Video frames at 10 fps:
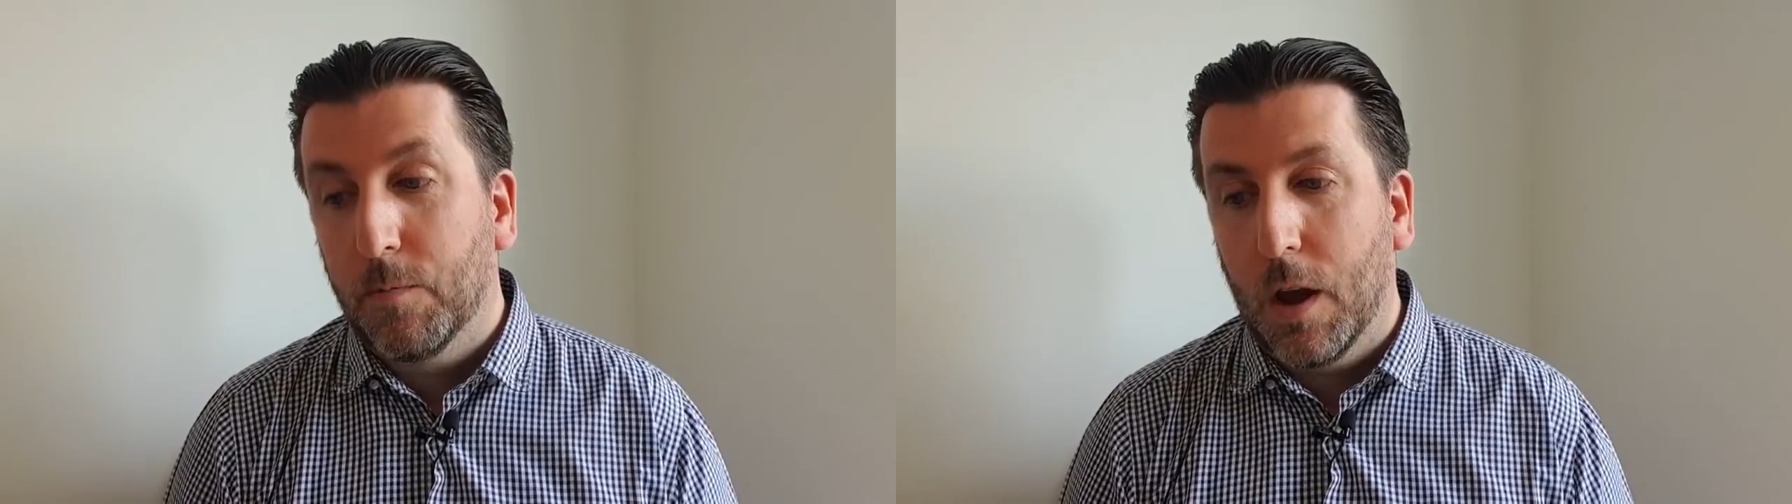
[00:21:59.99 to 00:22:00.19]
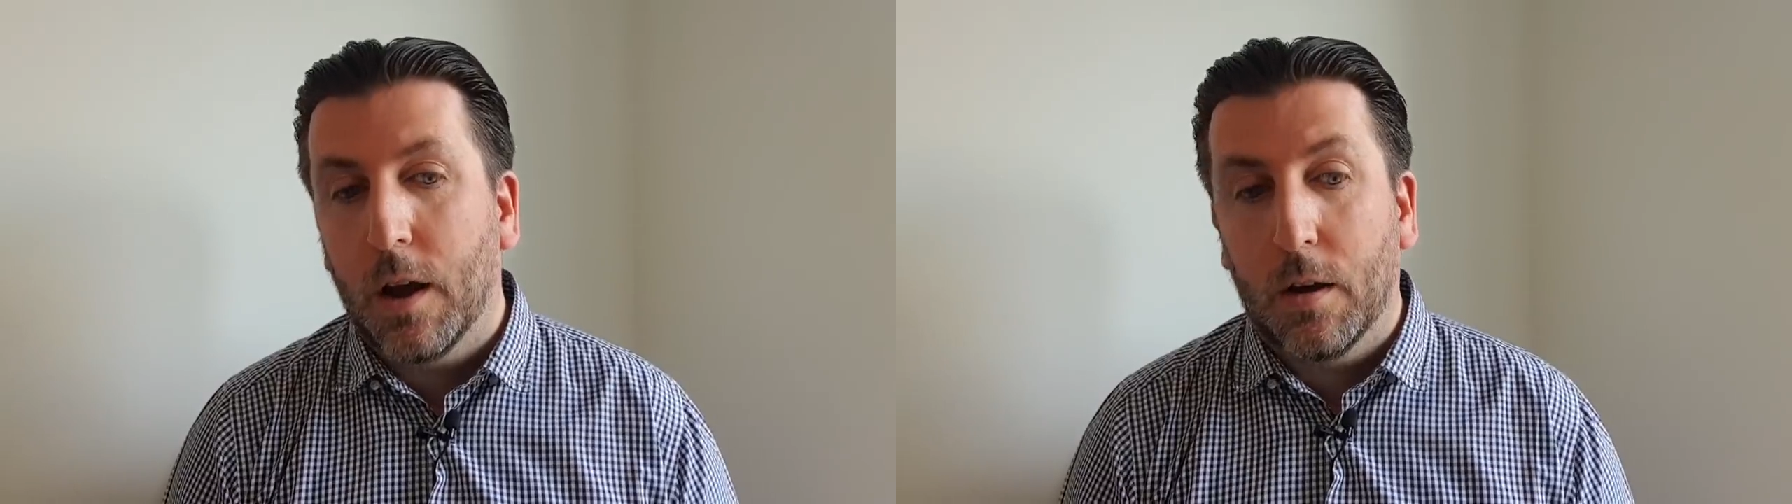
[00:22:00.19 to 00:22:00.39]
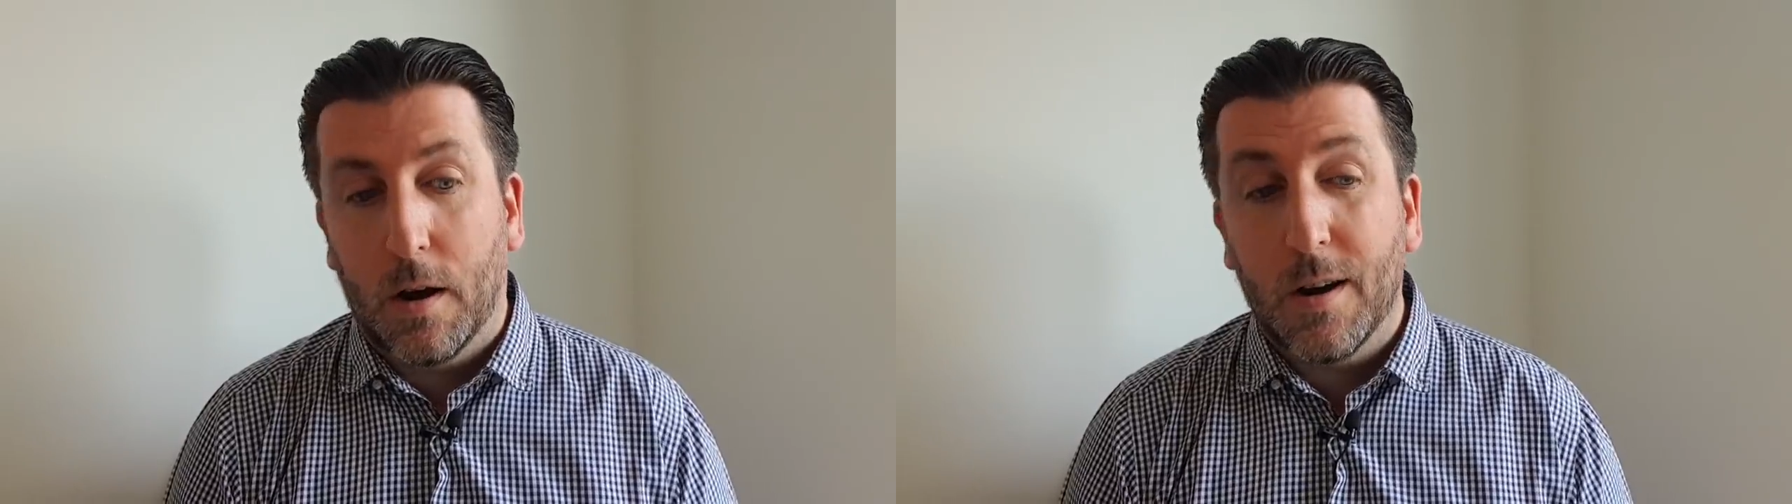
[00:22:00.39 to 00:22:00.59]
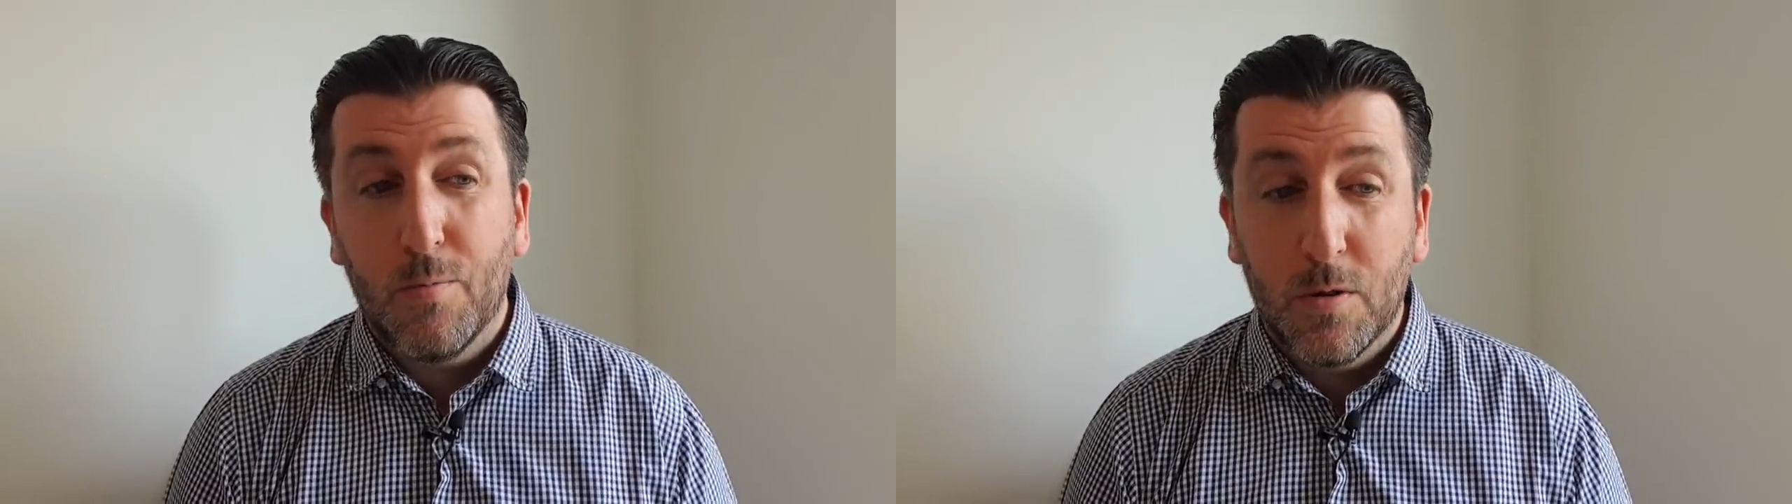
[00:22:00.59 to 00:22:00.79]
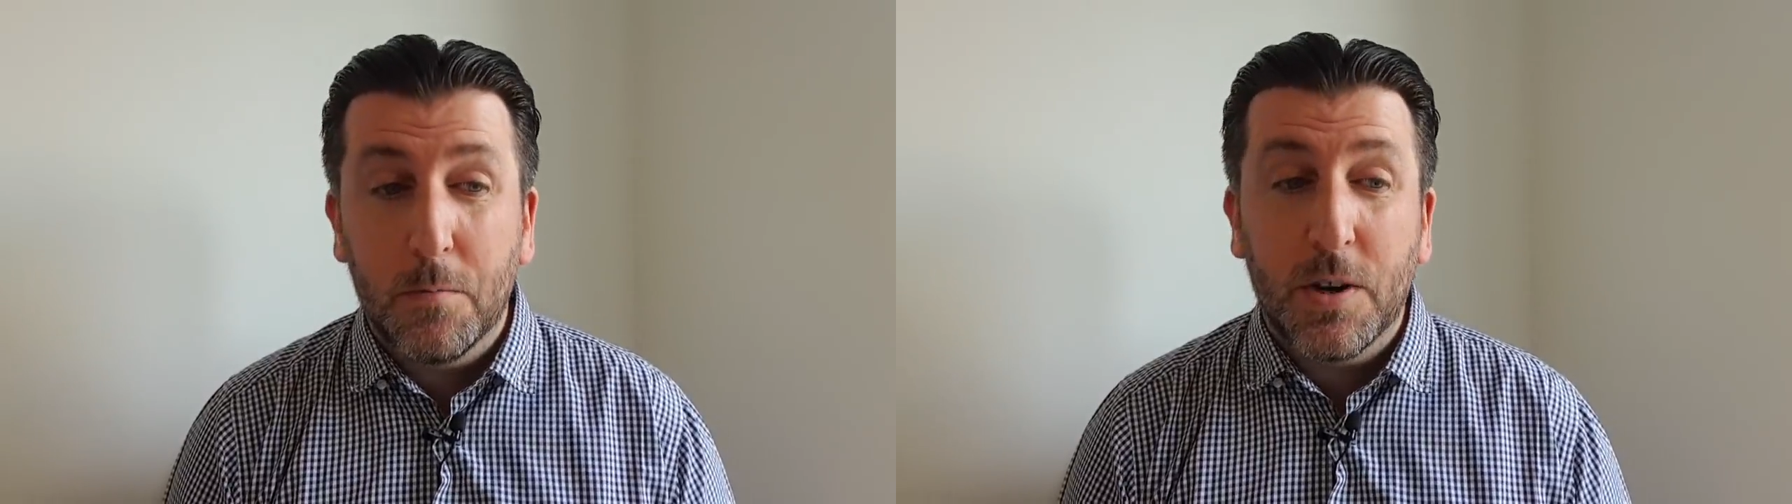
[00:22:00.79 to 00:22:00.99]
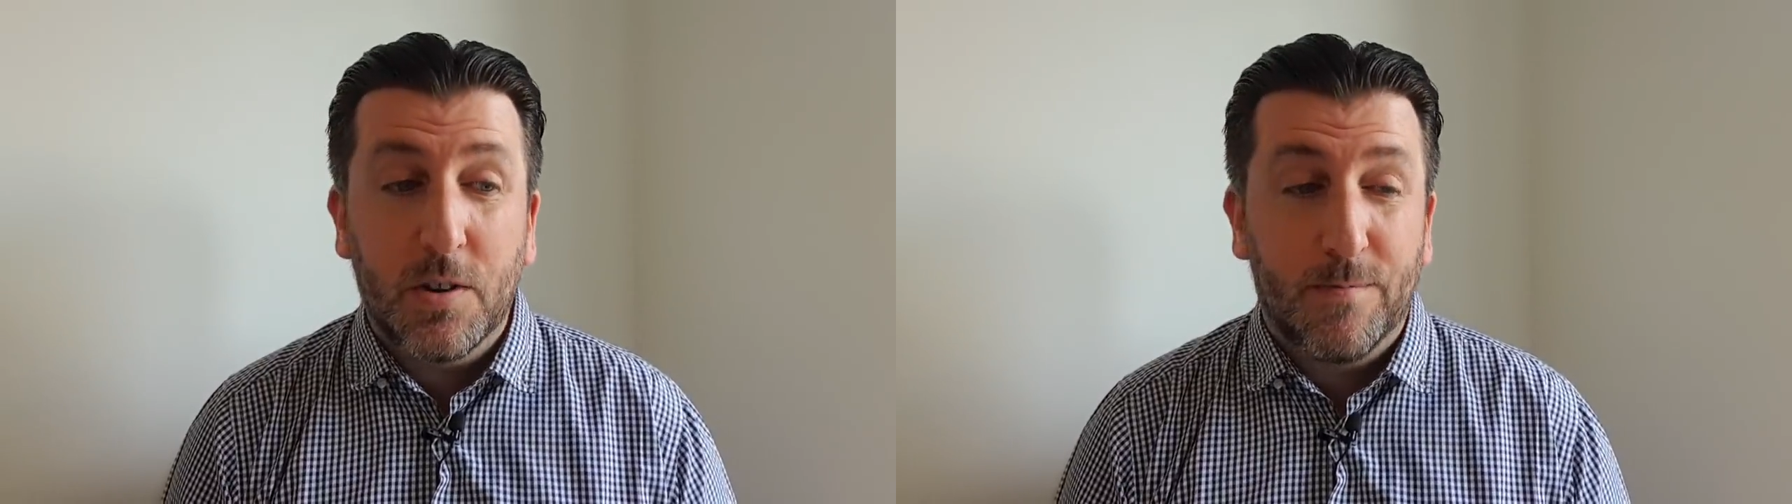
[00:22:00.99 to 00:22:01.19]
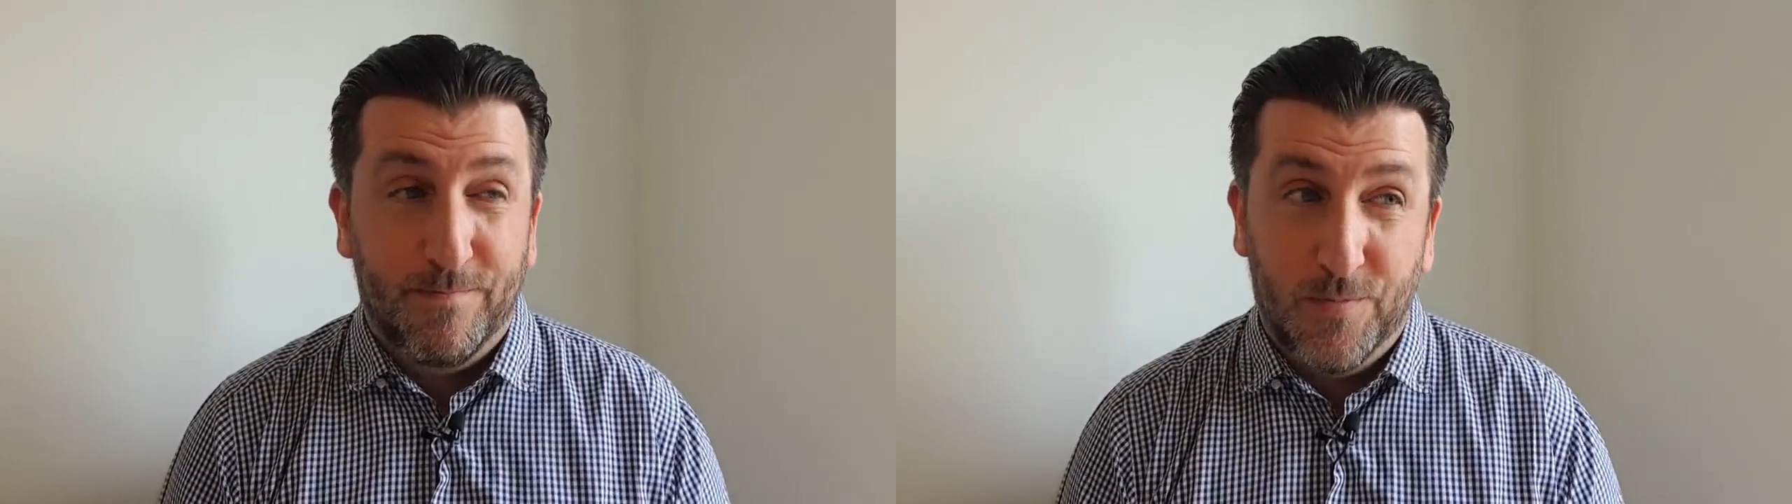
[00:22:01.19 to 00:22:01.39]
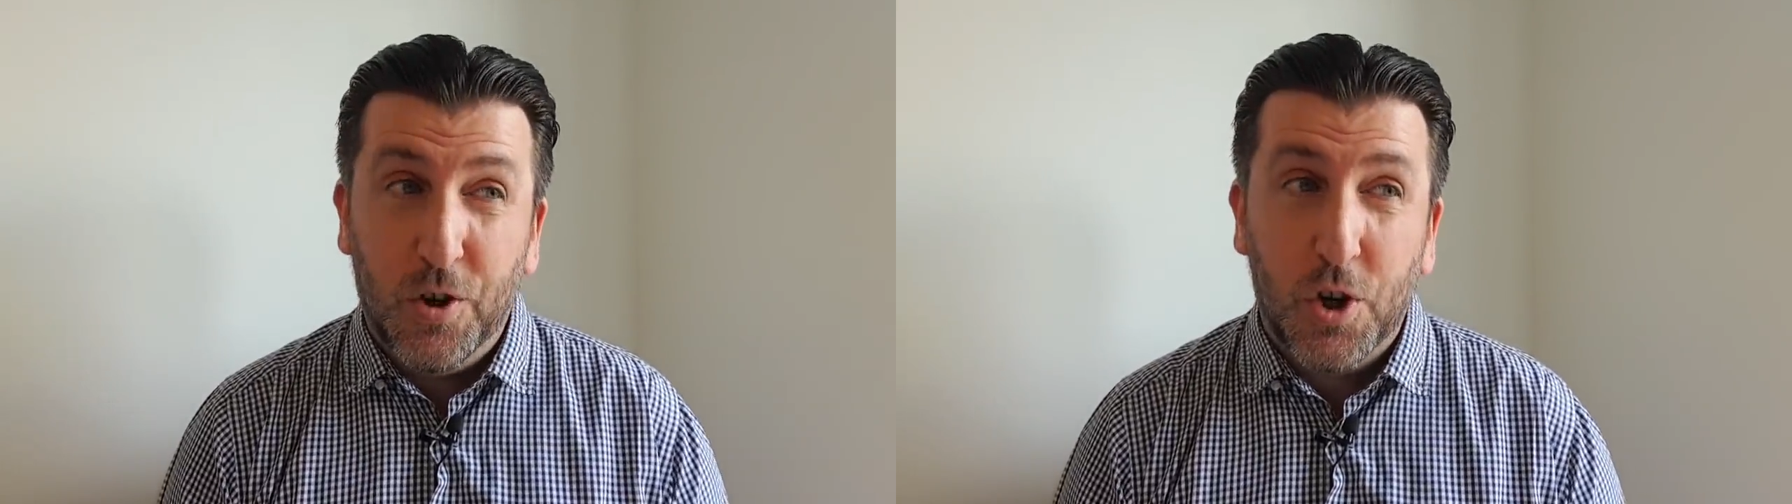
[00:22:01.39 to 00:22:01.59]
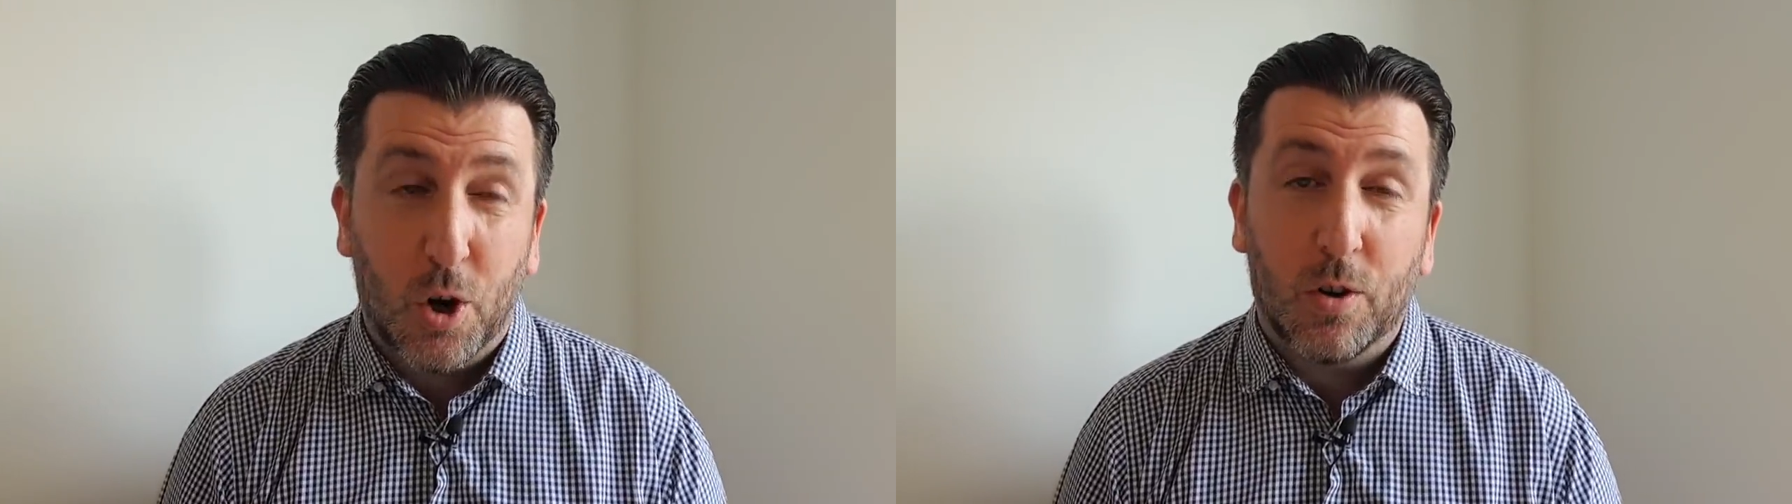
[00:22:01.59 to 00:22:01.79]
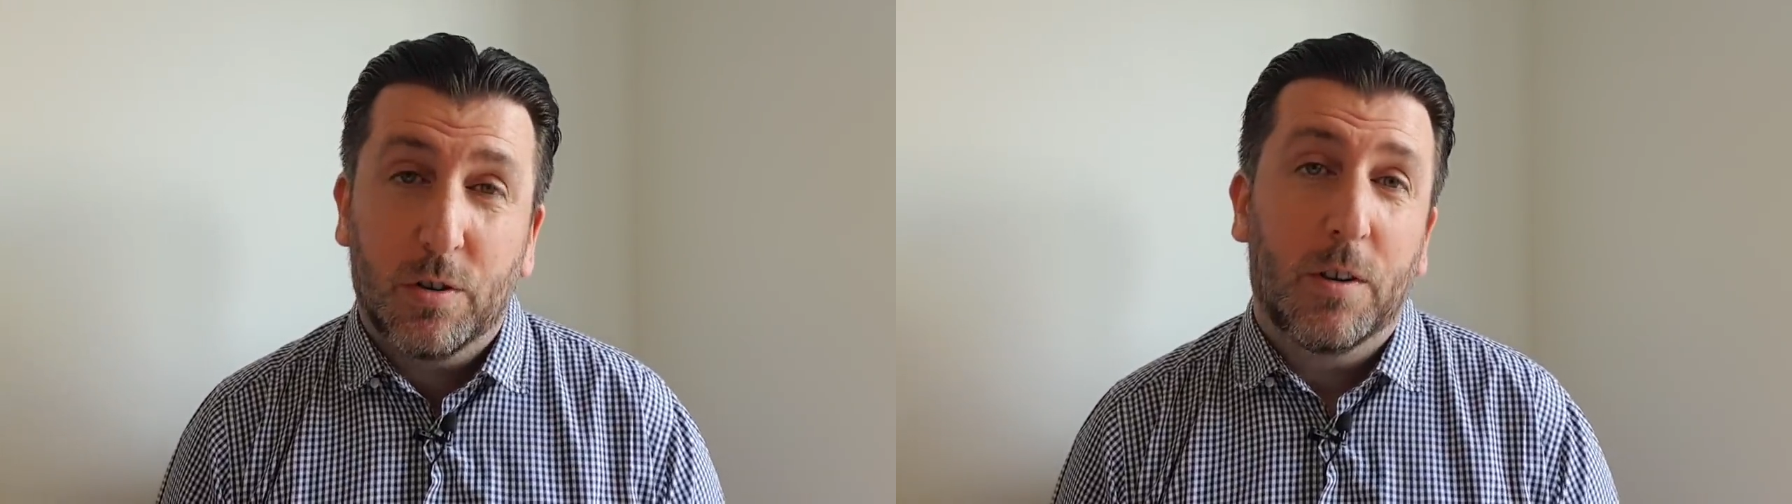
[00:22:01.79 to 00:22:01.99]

I wouldn't be shocked